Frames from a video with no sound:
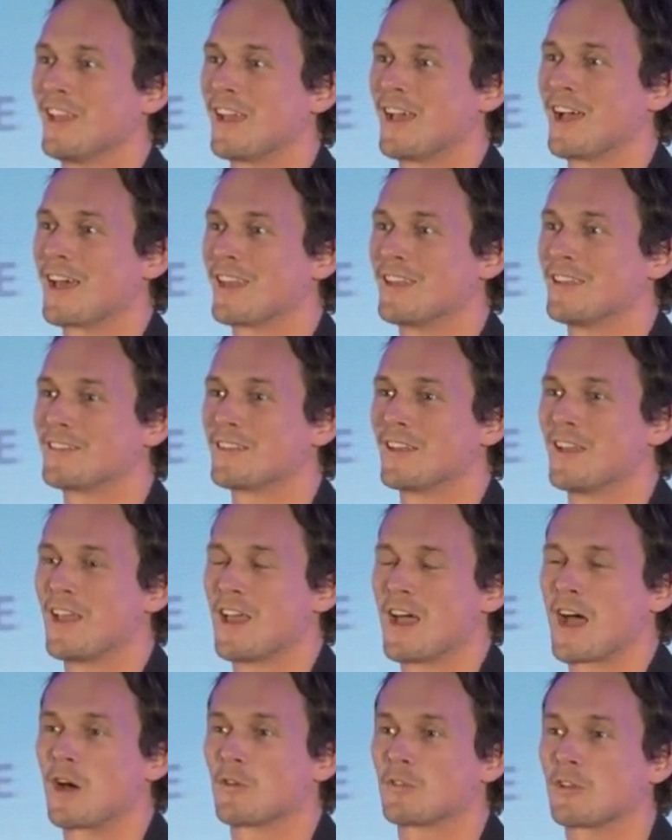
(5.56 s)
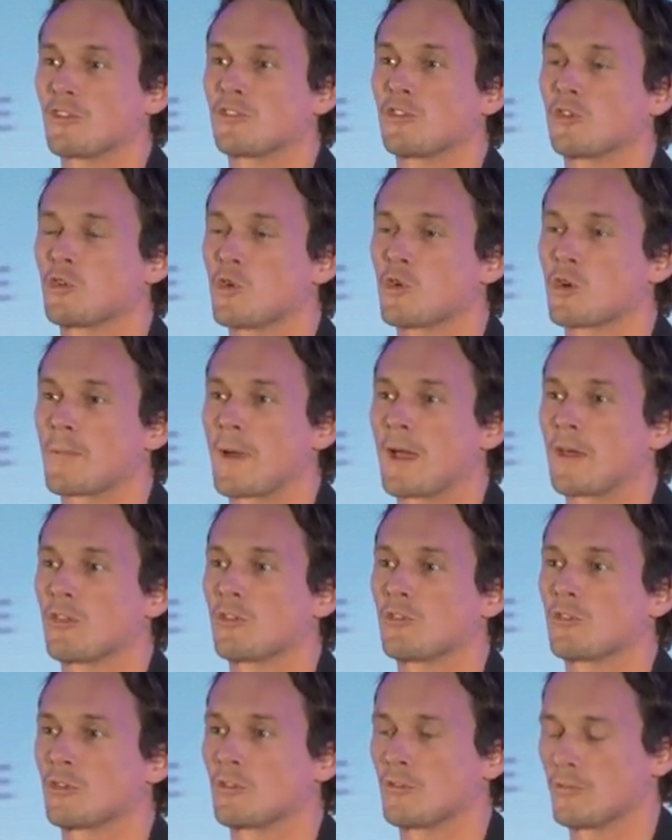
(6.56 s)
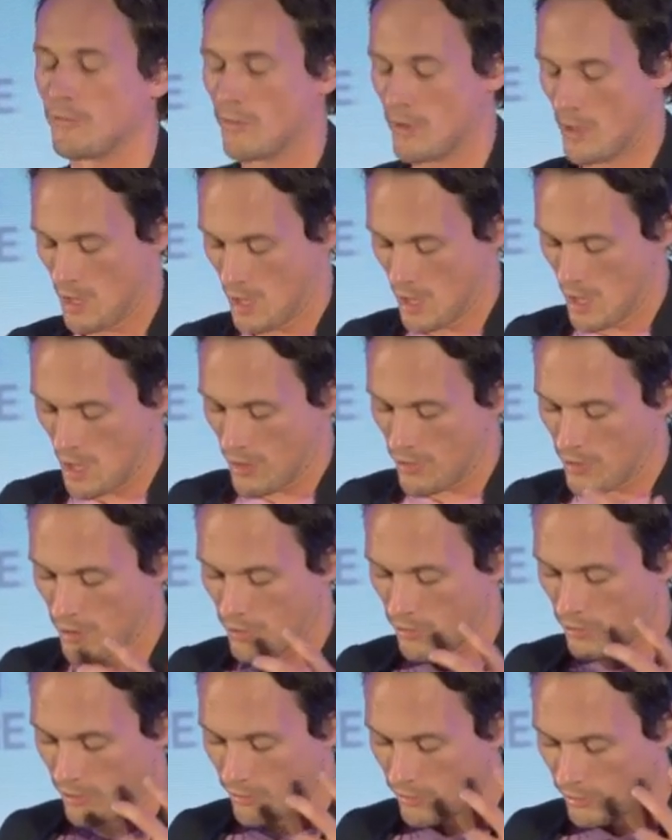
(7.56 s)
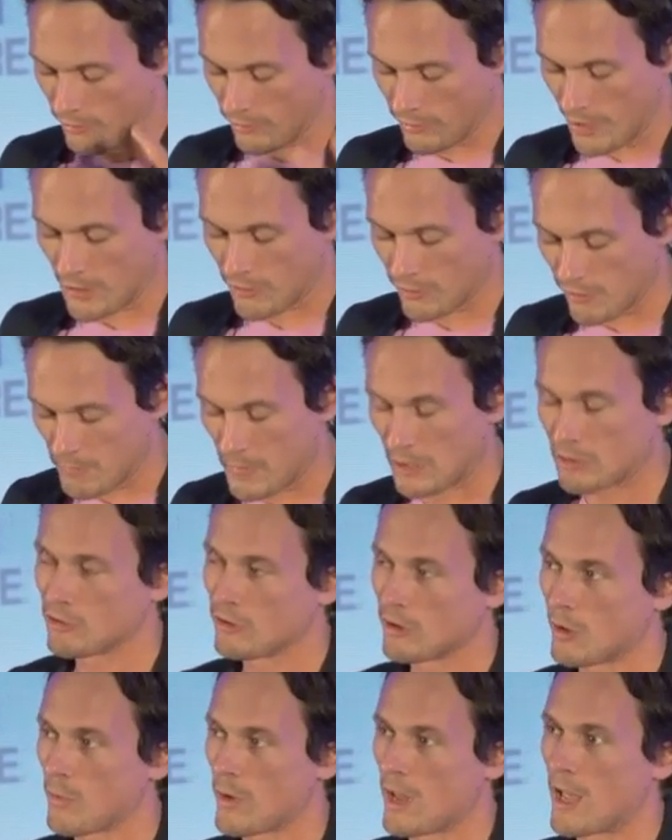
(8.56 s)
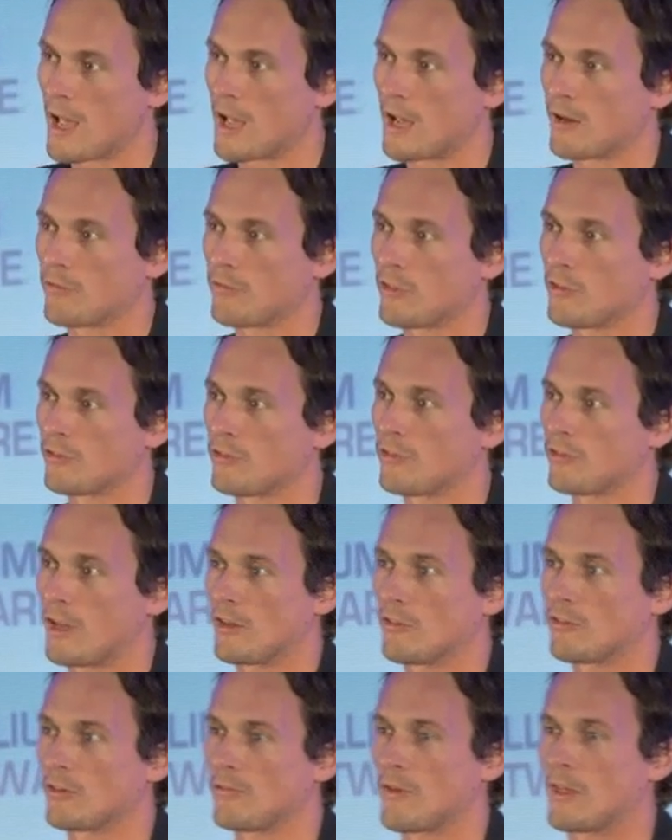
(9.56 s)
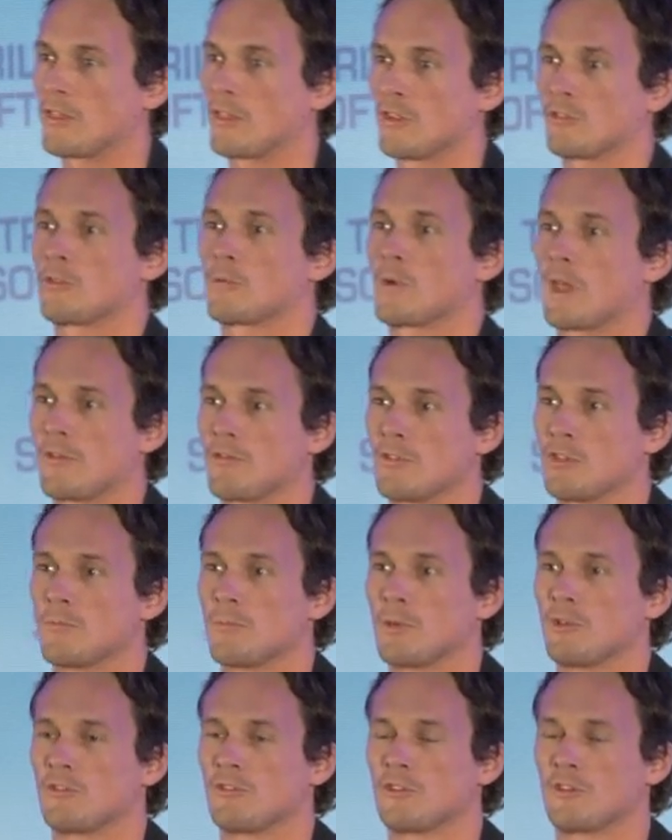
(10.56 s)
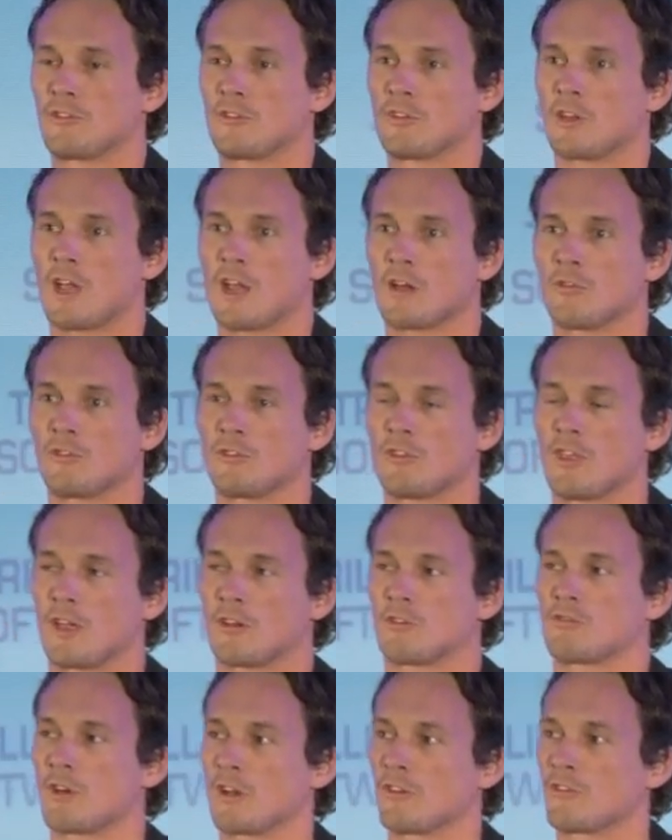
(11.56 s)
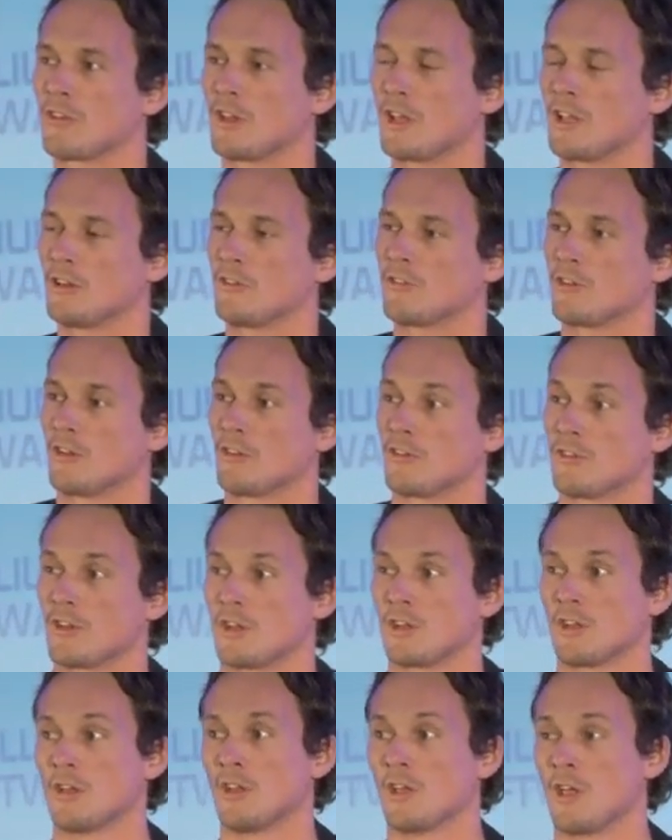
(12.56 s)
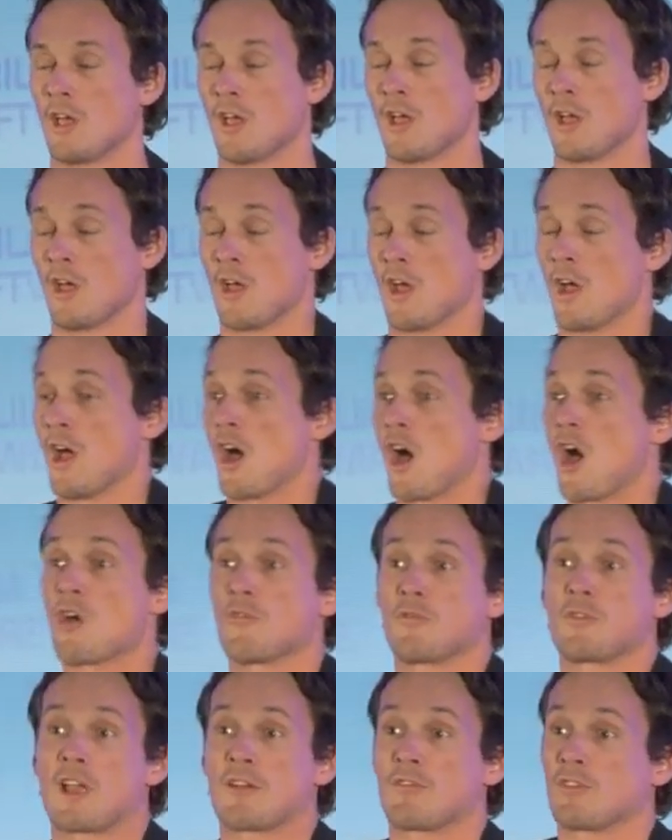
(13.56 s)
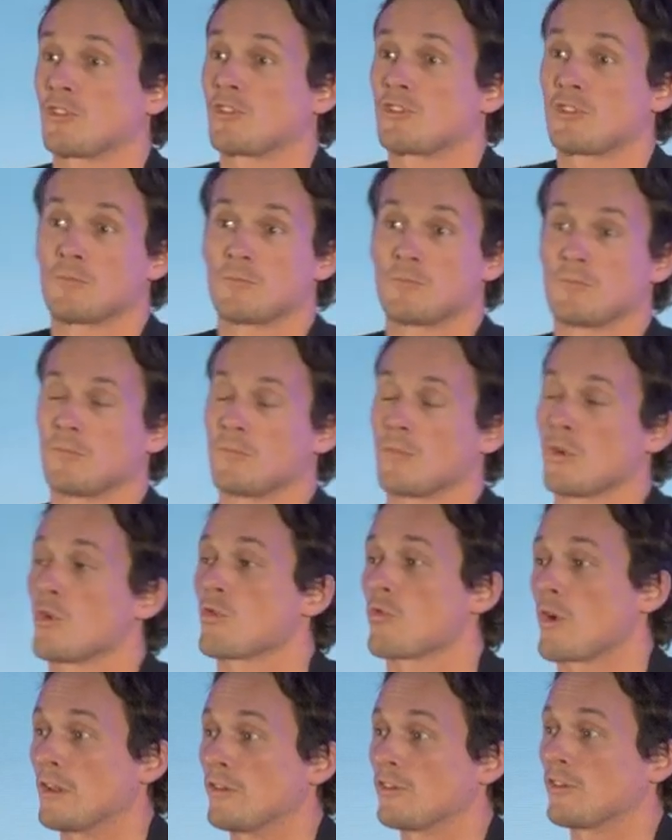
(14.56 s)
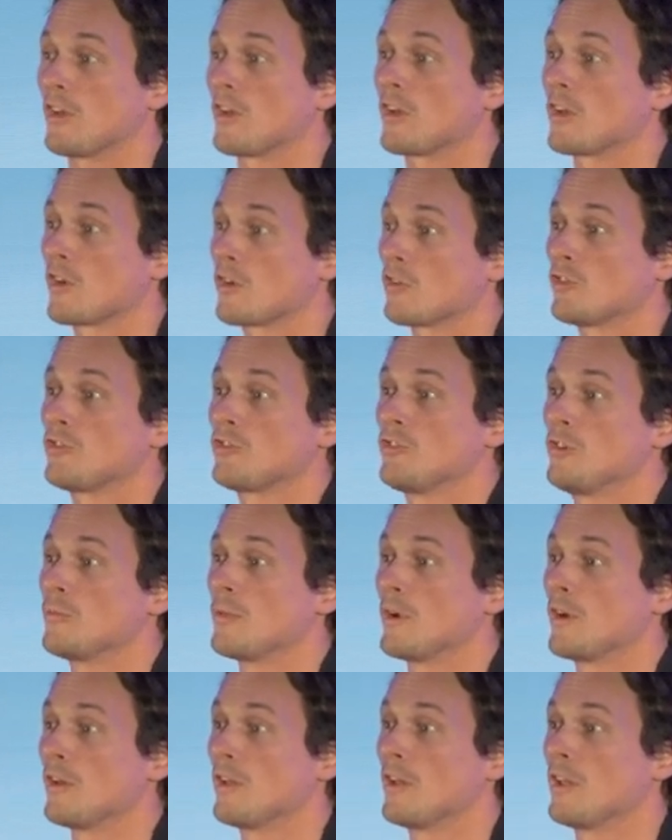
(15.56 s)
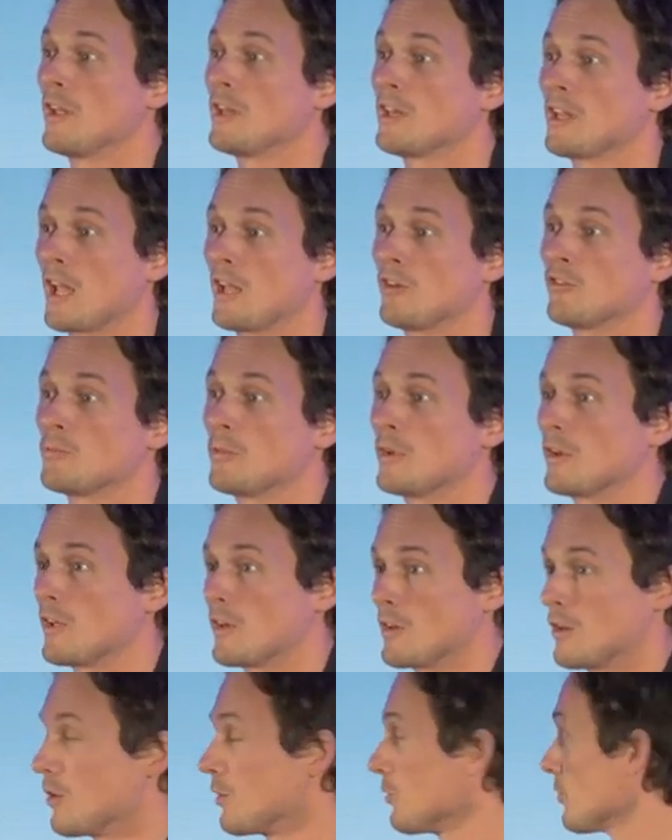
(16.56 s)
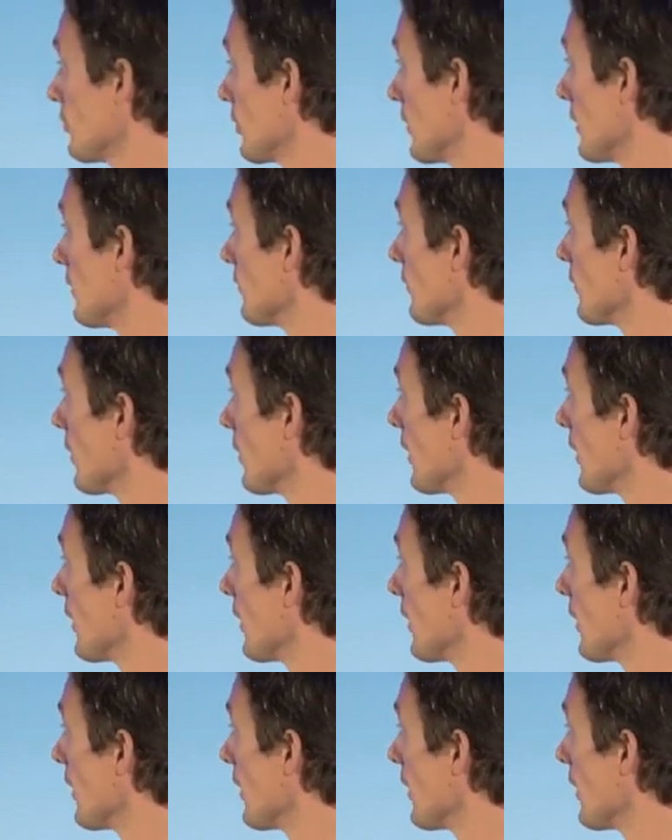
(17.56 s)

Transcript: And I was asked to talk about the sort of the sense of mission that we have, the sense of ethics that we have in the business, and how does that translate into hopefully having some greater consumer engagement and loyalty.